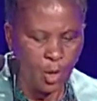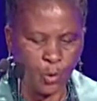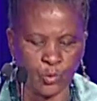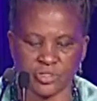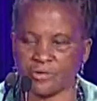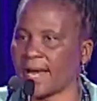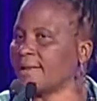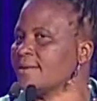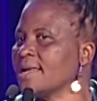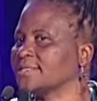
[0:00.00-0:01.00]
whose
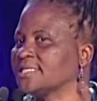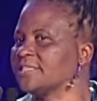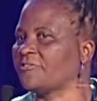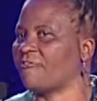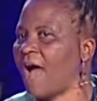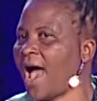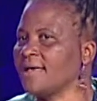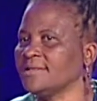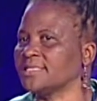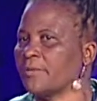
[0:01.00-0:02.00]
greatness
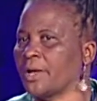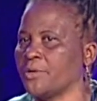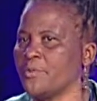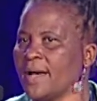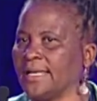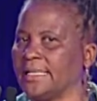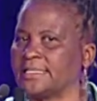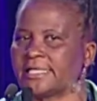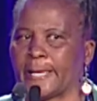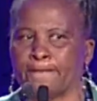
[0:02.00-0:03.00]
defines our
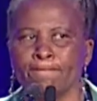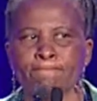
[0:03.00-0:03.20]
humanity.